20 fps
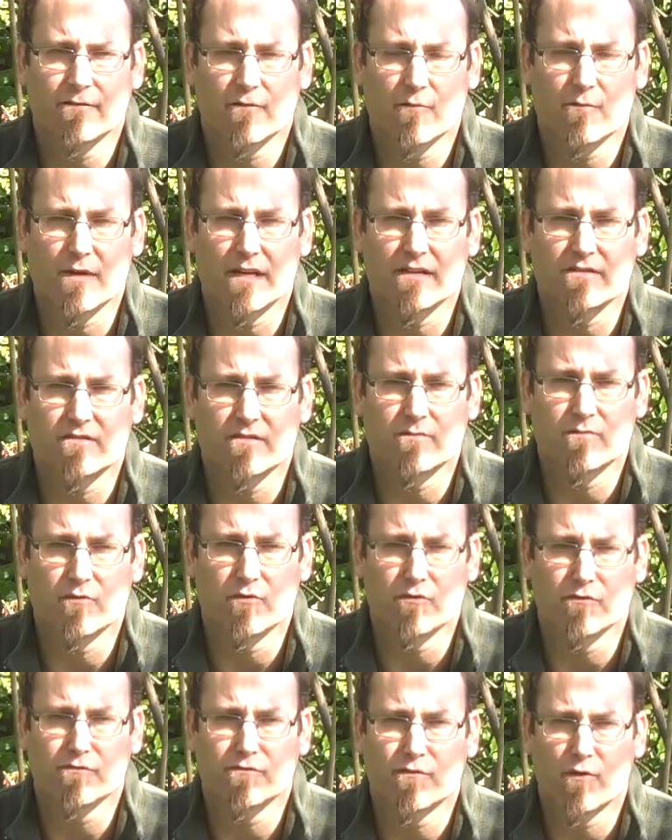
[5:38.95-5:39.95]
for me to
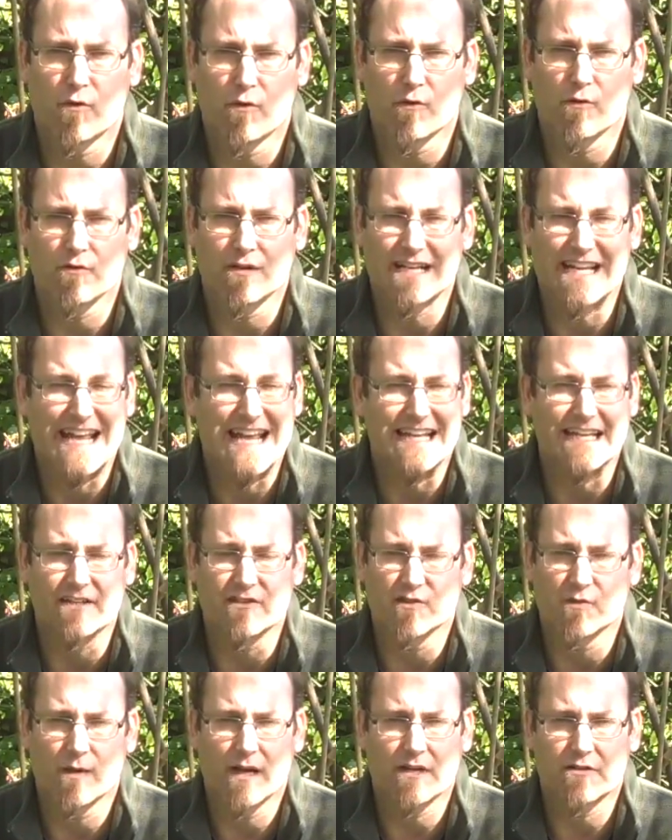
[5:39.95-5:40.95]
move forward in
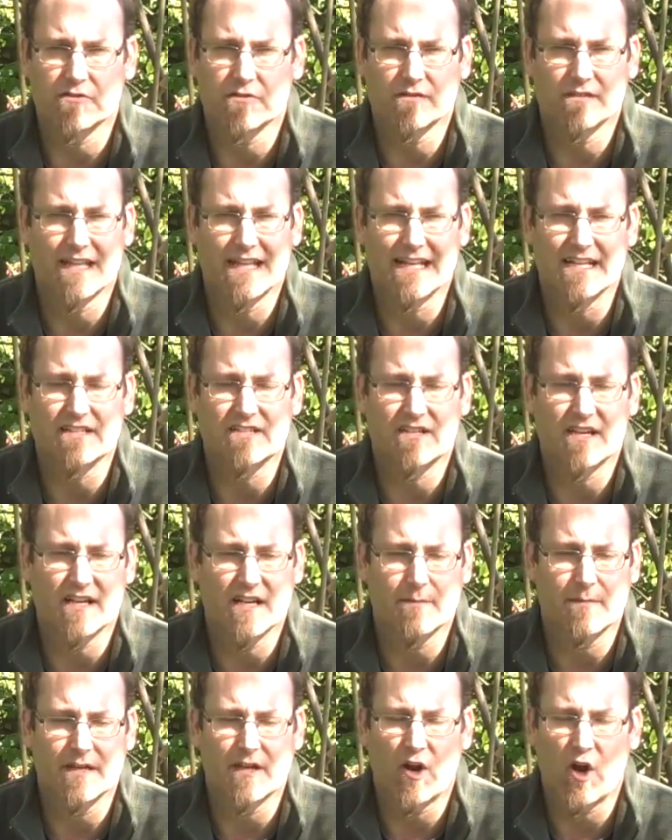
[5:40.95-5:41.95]
any direction, and it's
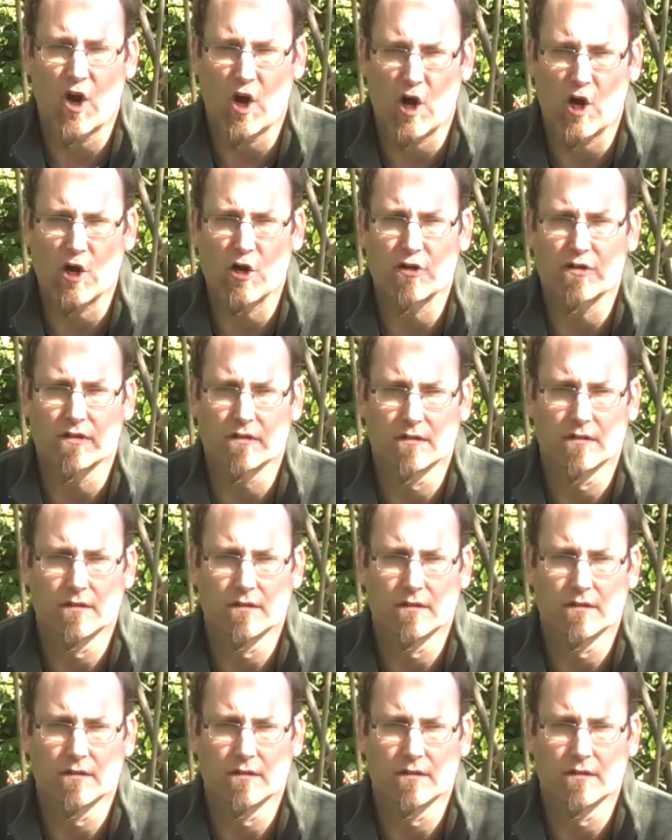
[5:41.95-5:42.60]
going to be hard.